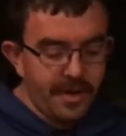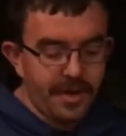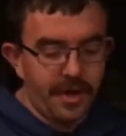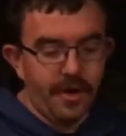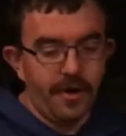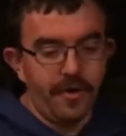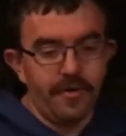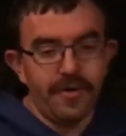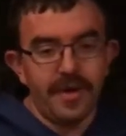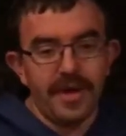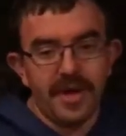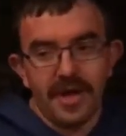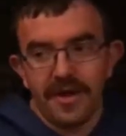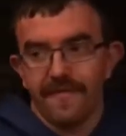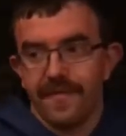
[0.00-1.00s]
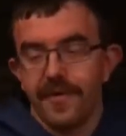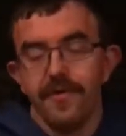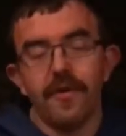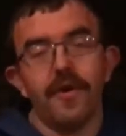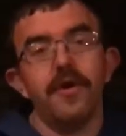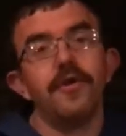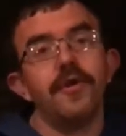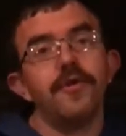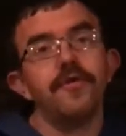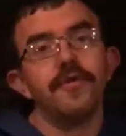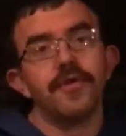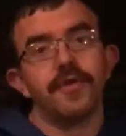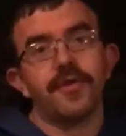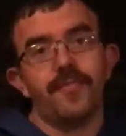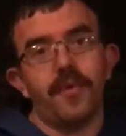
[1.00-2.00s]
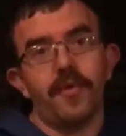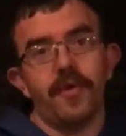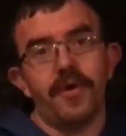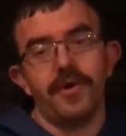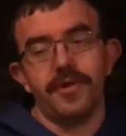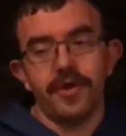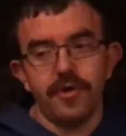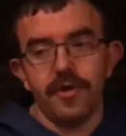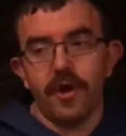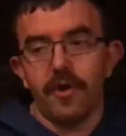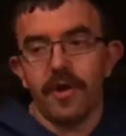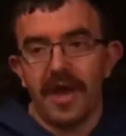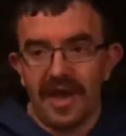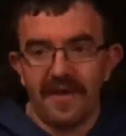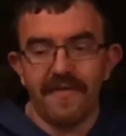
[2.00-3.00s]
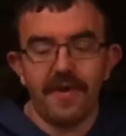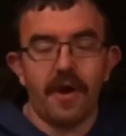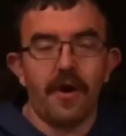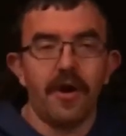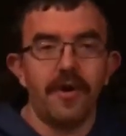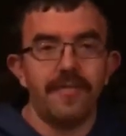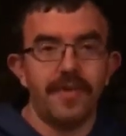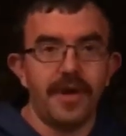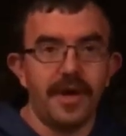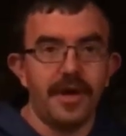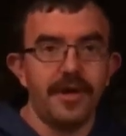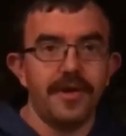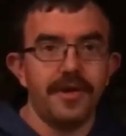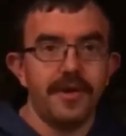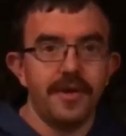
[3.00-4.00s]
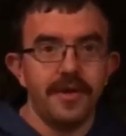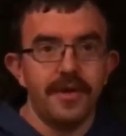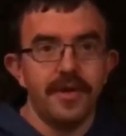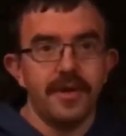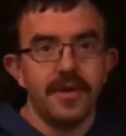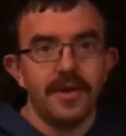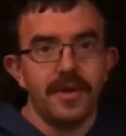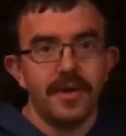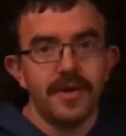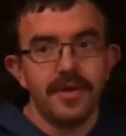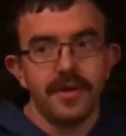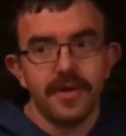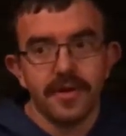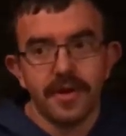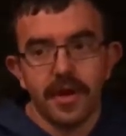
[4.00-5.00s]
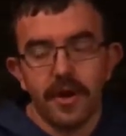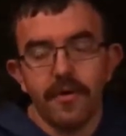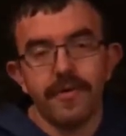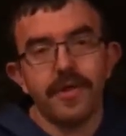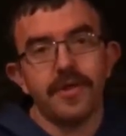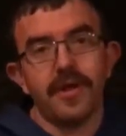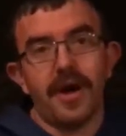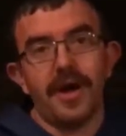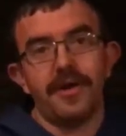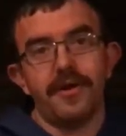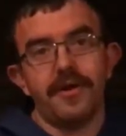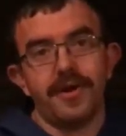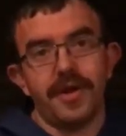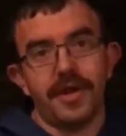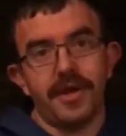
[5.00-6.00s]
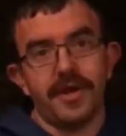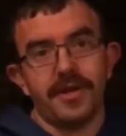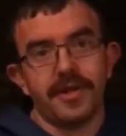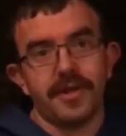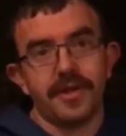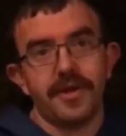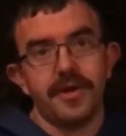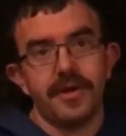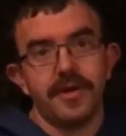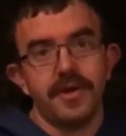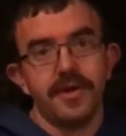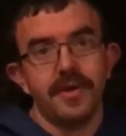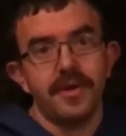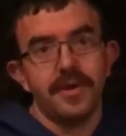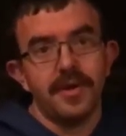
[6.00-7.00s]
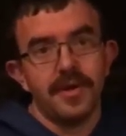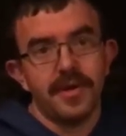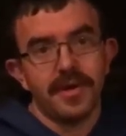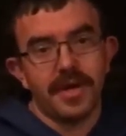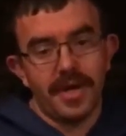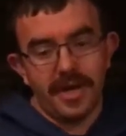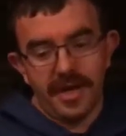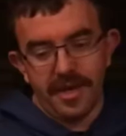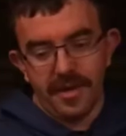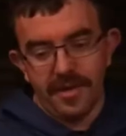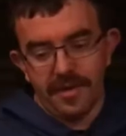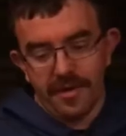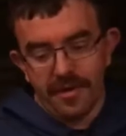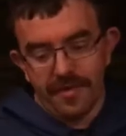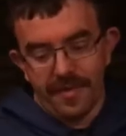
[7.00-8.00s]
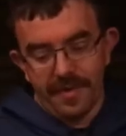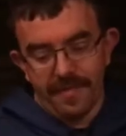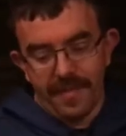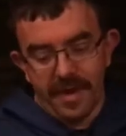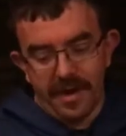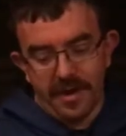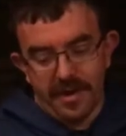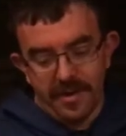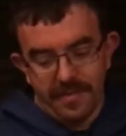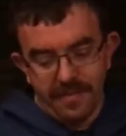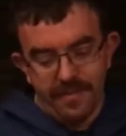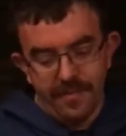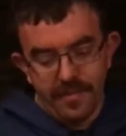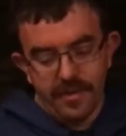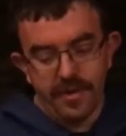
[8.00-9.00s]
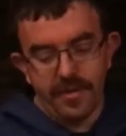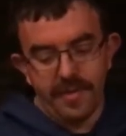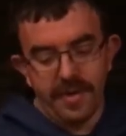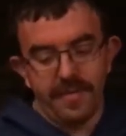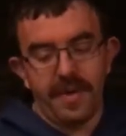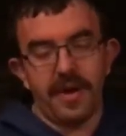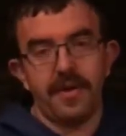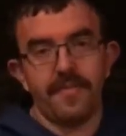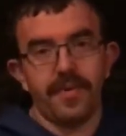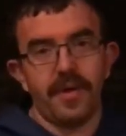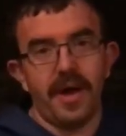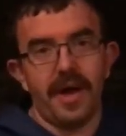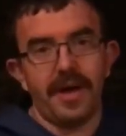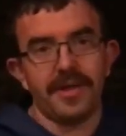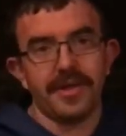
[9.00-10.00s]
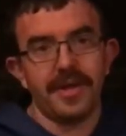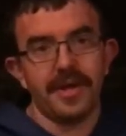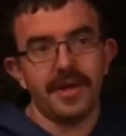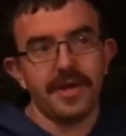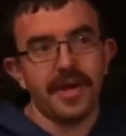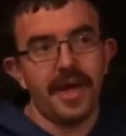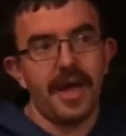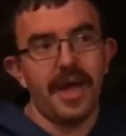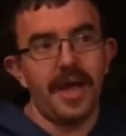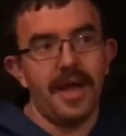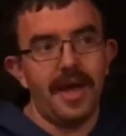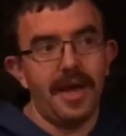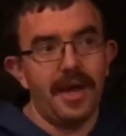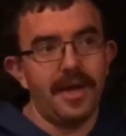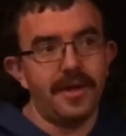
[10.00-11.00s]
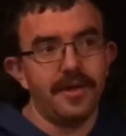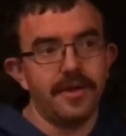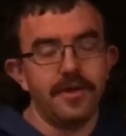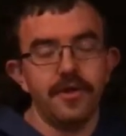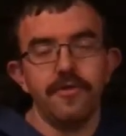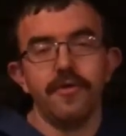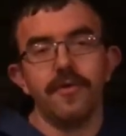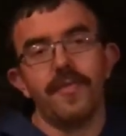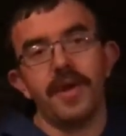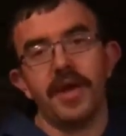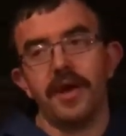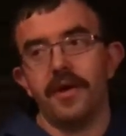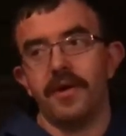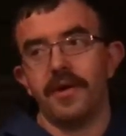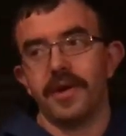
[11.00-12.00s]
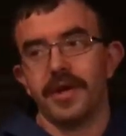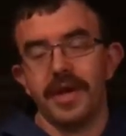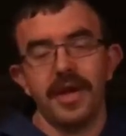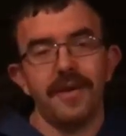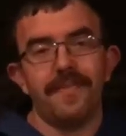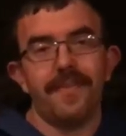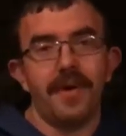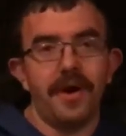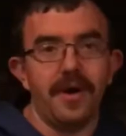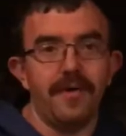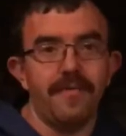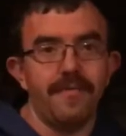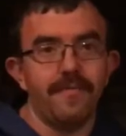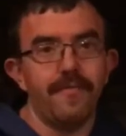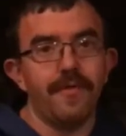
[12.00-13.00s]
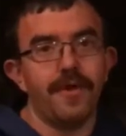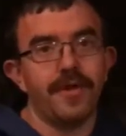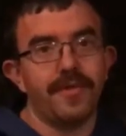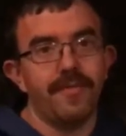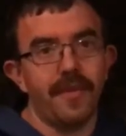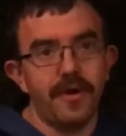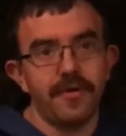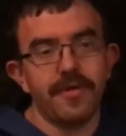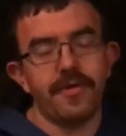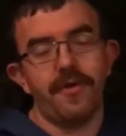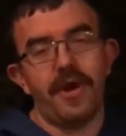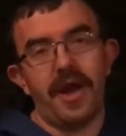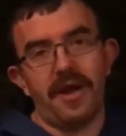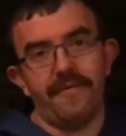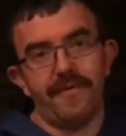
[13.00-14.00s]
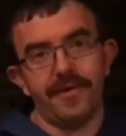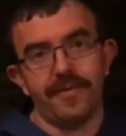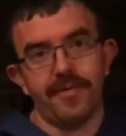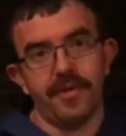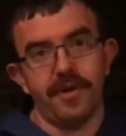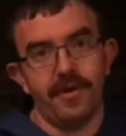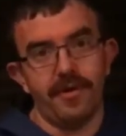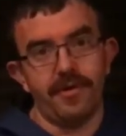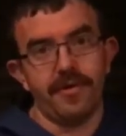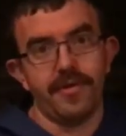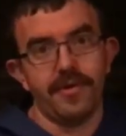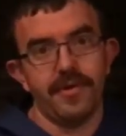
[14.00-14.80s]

So if you are new to the sport, you don't have an arm yet, go with a lighter disc. Get it in a little bit better plastic, and you will be able to keep up with most of your average players.